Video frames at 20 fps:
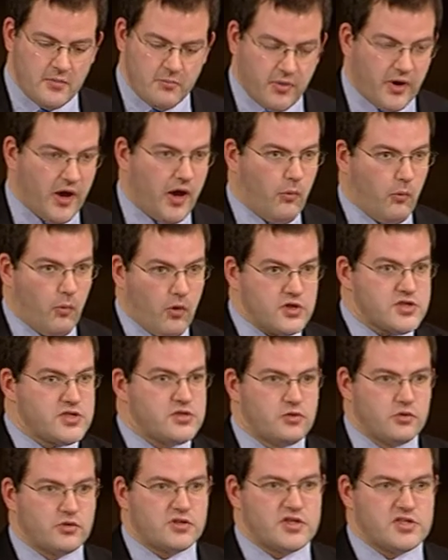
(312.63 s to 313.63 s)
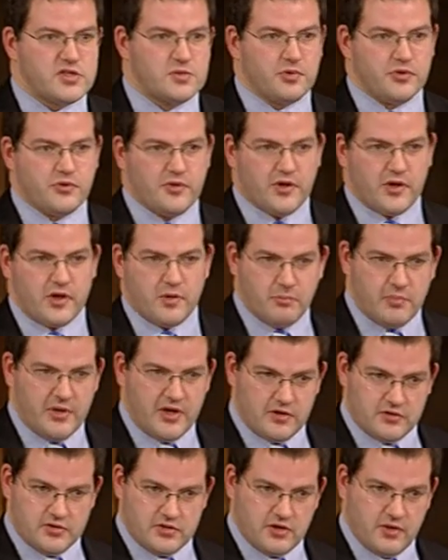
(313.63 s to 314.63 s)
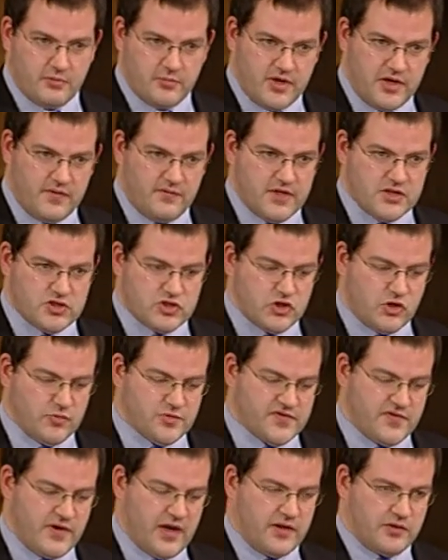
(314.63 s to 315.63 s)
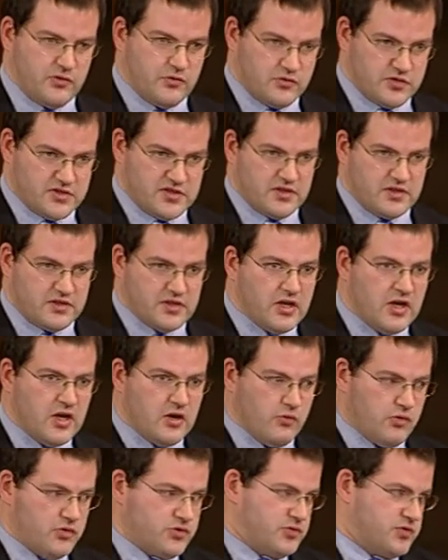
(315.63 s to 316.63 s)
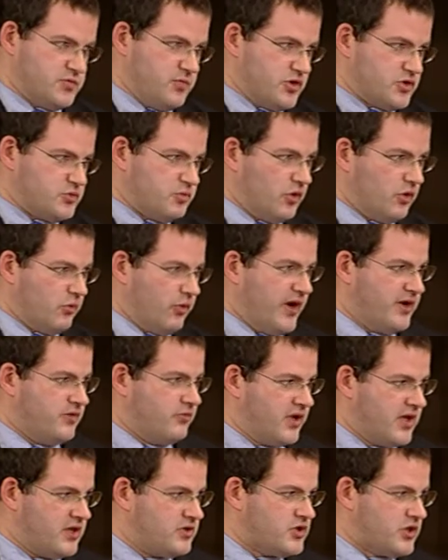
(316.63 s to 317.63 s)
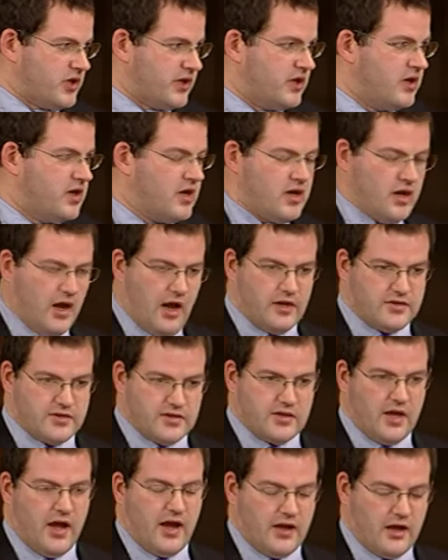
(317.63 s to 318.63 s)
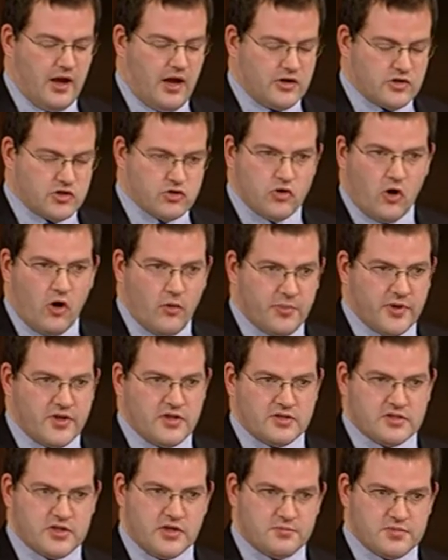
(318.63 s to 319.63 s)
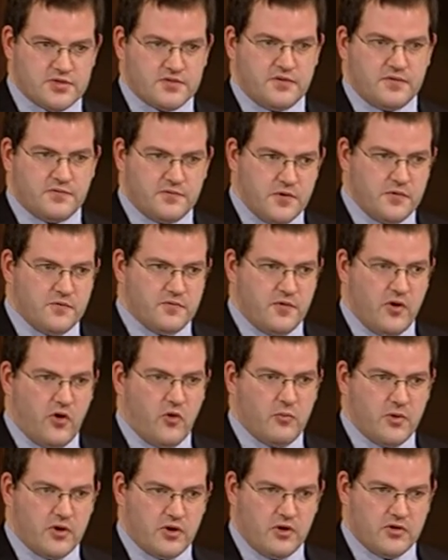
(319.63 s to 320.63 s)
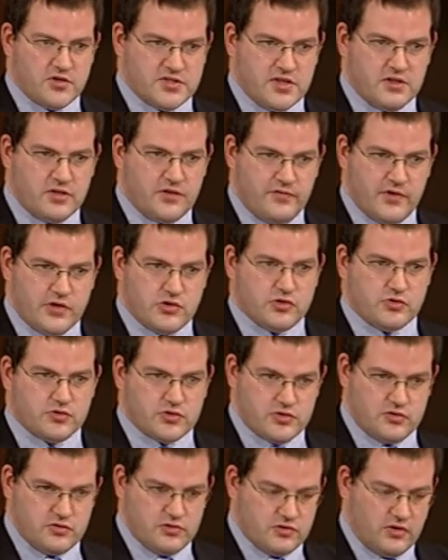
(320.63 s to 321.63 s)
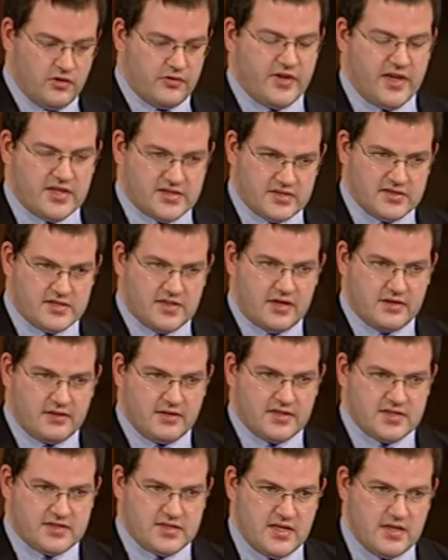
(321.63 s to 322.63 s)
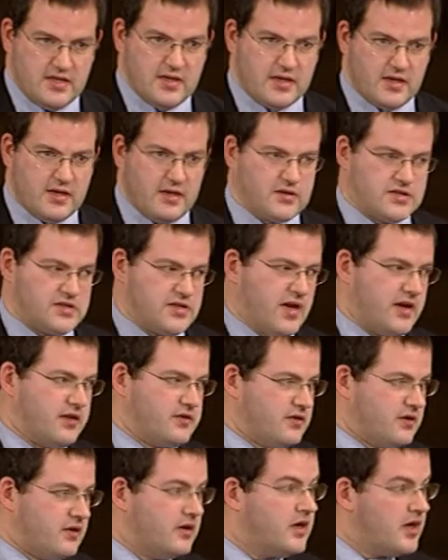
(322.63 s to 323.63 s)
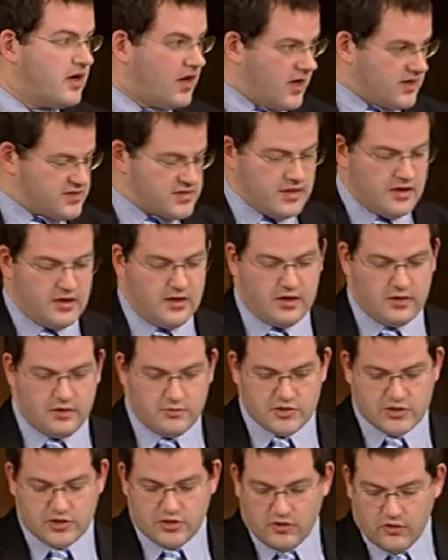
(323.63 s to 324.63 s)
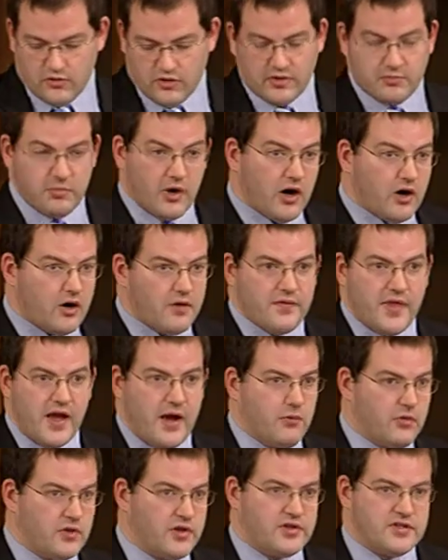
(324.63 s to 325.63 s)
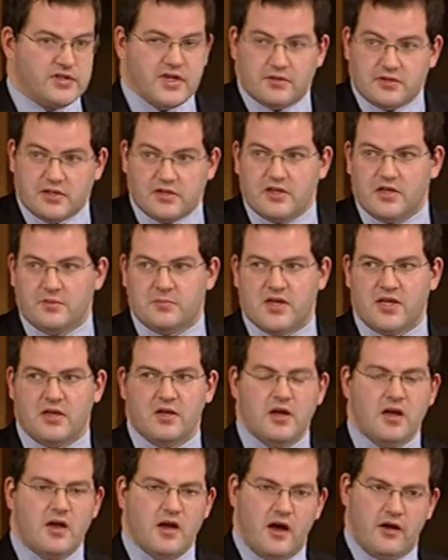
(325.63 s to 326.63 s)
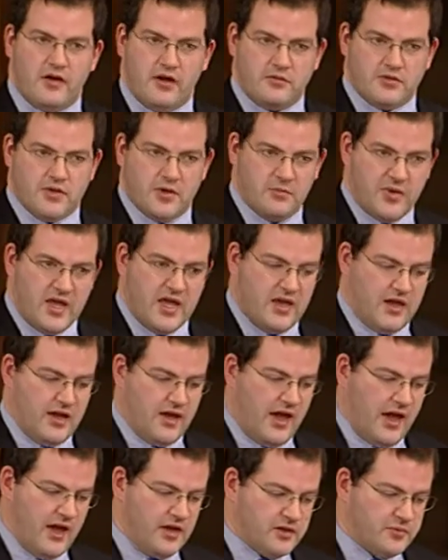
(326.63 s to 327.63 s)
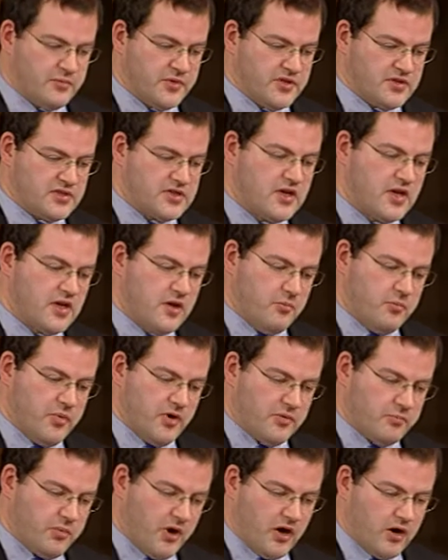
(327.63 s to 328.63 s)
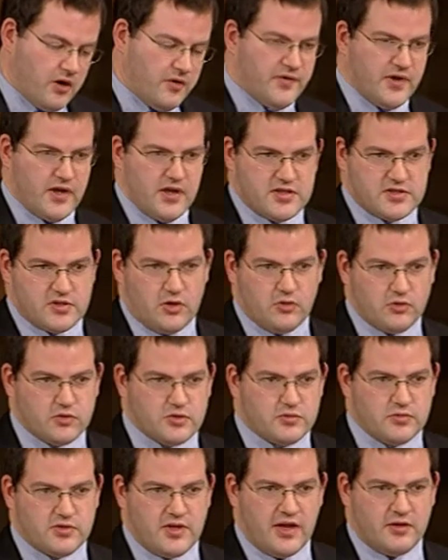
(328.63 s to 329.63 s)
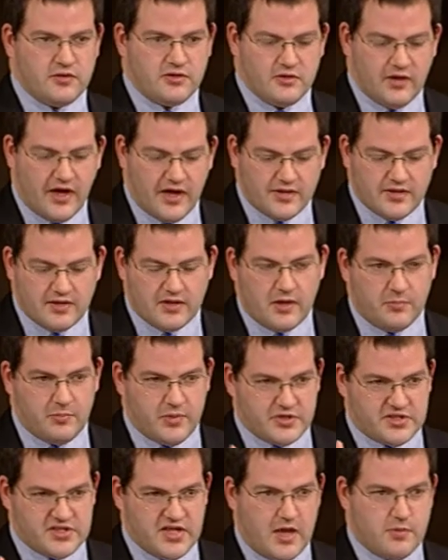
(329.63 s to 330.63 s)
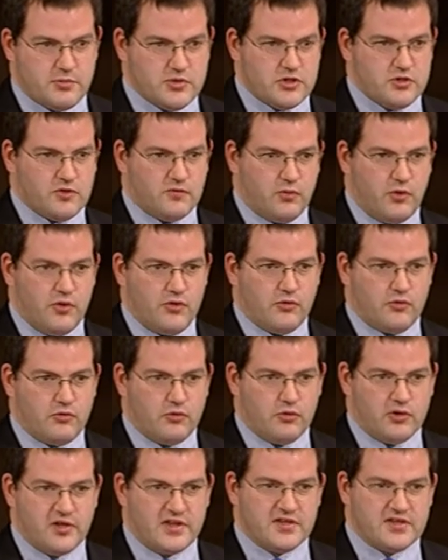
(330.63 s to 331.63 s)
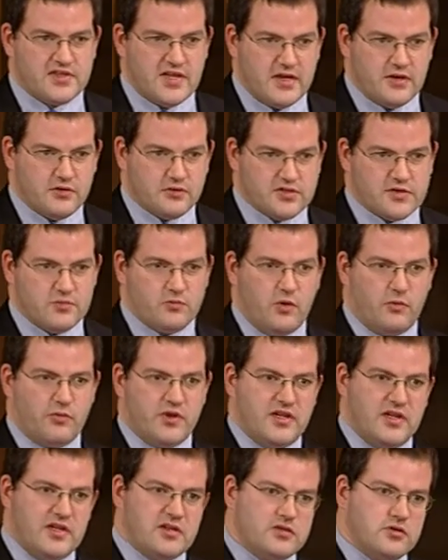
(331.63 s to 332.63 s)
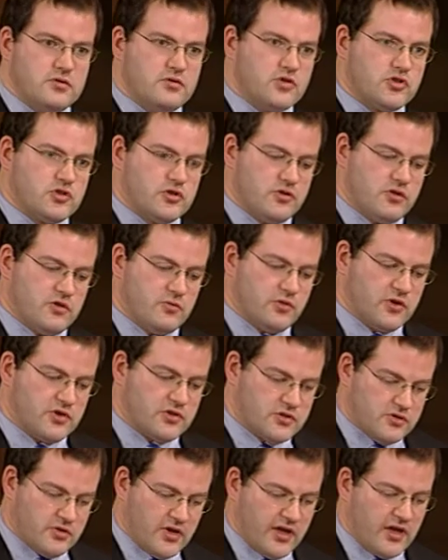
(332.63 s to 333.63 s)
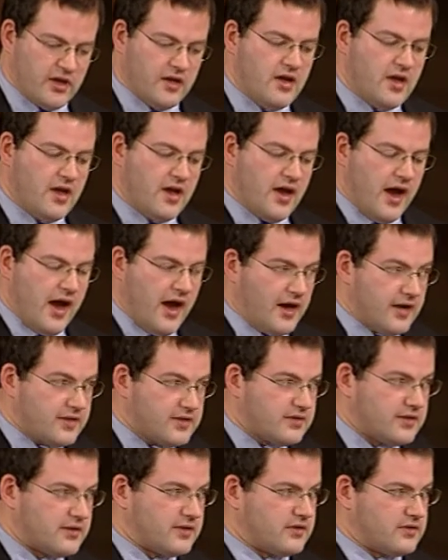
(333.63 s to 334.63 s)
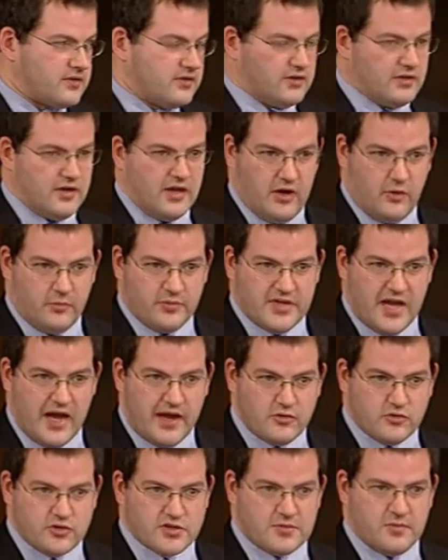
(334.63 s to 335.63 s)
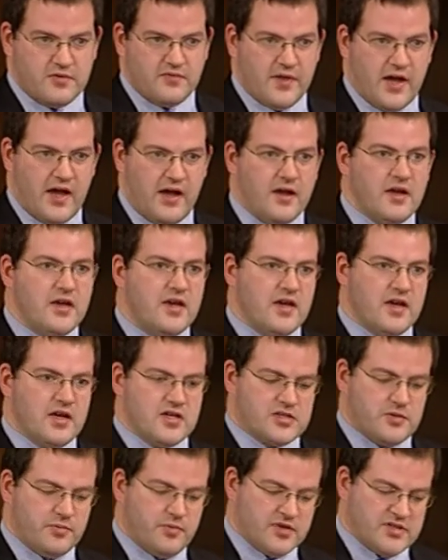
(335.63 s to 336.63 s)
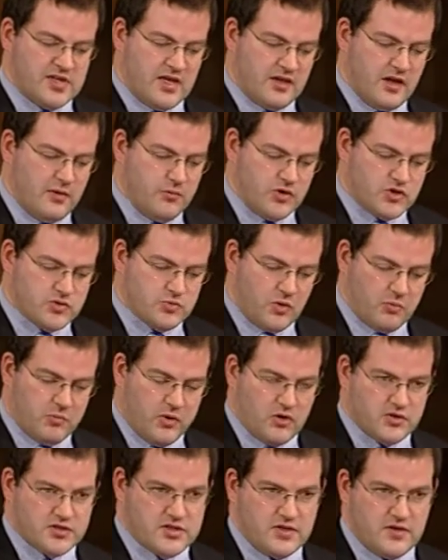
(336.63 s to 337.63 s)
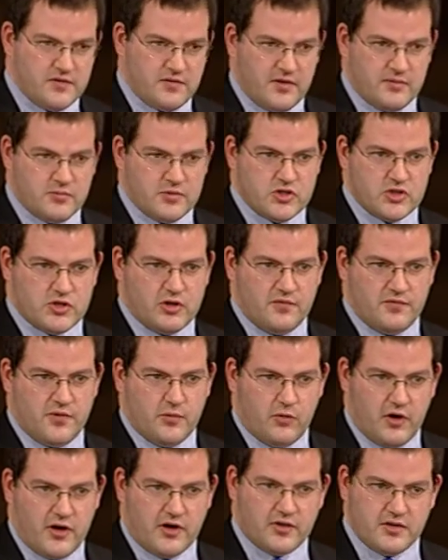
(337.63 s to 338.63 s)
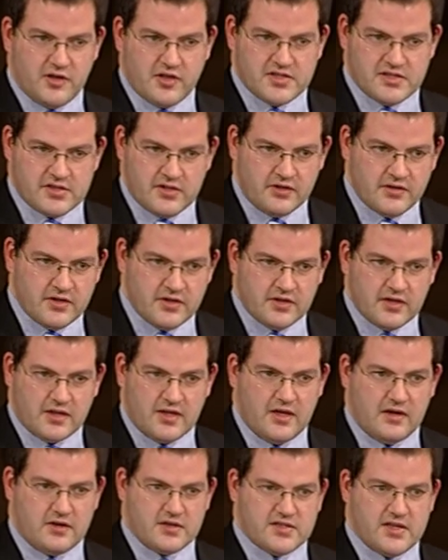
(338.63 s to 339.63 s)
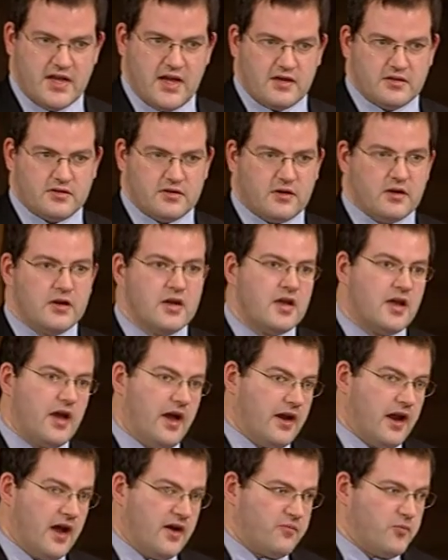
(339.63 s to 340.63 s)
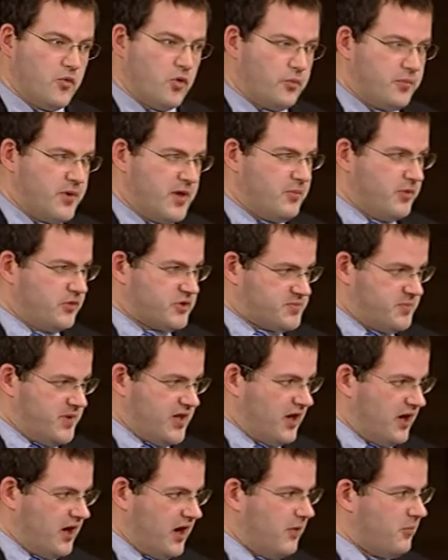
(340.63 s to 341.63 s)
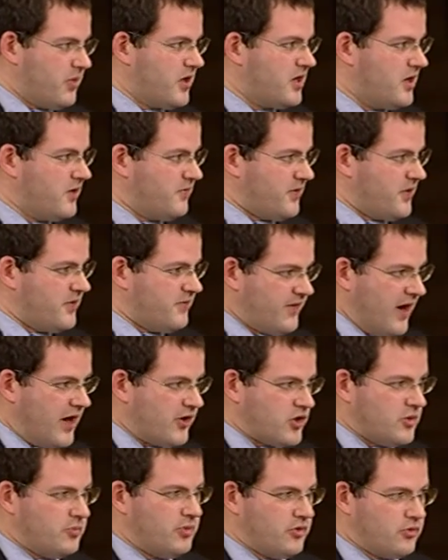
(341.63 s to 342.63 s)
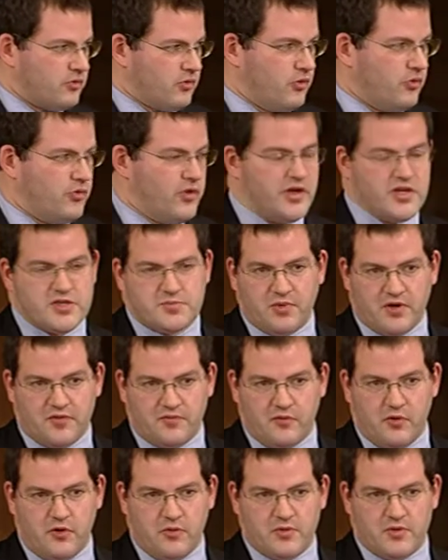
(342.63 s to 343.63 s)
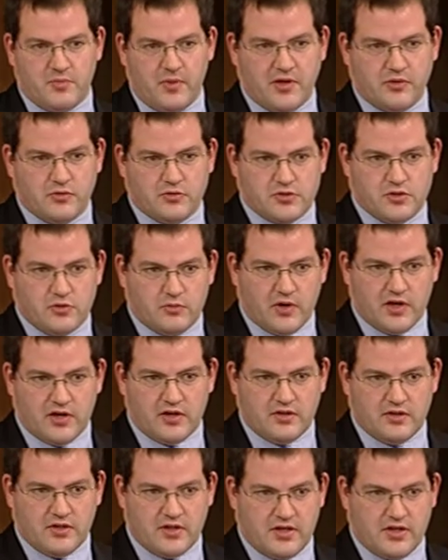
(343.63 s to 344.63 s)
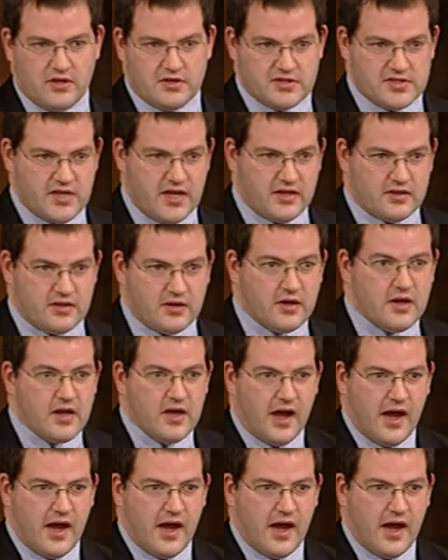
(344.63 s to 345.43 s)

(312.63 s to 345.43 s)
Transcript: But it was noticeable that compared to a previous jobs fair I'd hosted, which was much more wide-ranging, a drop in terms of the footfall, because individuals do not necessarily see the care sector as an area they wish to go. And part of that will undoubtedly be around the pay element, but part of it is also down to, I think, a perception of what the role entails. And what we need to ensure that we're doing, I think, to help tackle some of that, is to present a much more positive image of the work that is done in the care sector and have more people speaking up for the valuable role that is performed by those who work in the care sector.